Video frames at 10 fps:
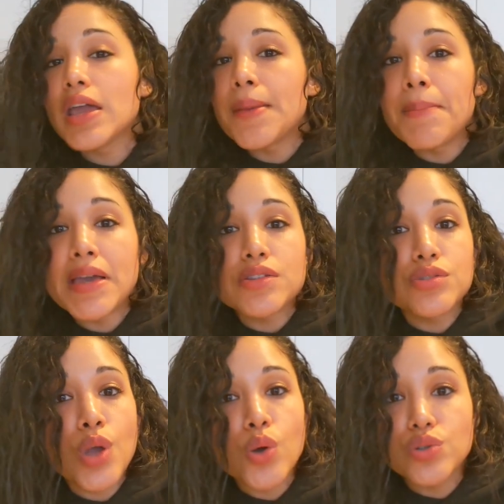It makes
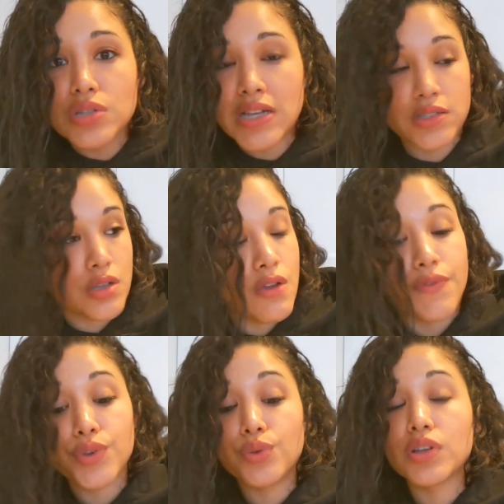no sense
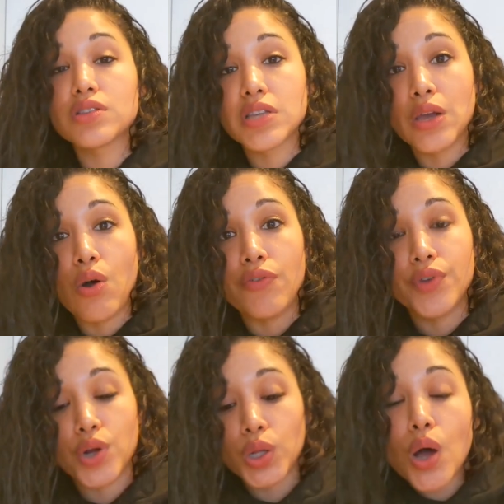for you to take off
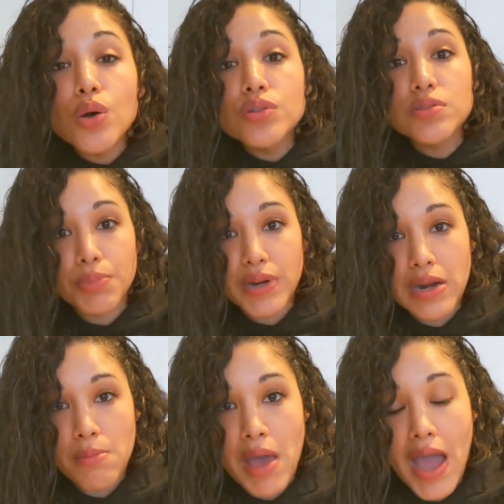your clothes, put it
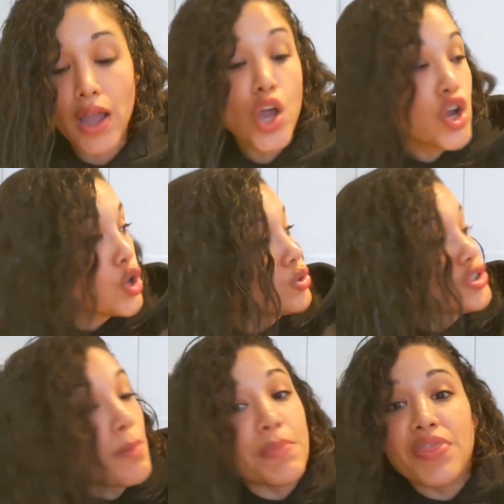in a bag, go
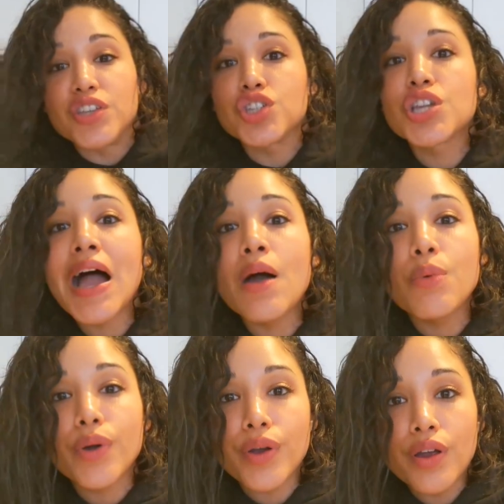jump in the
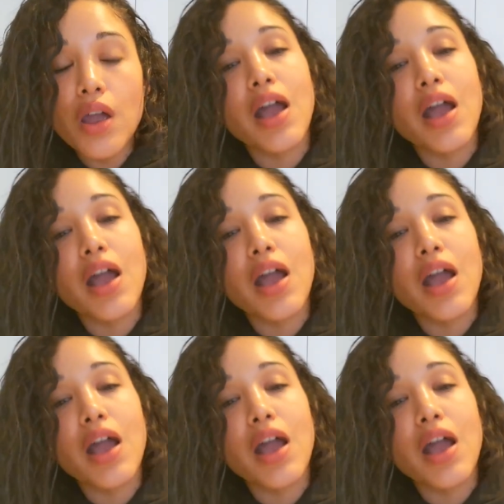shower,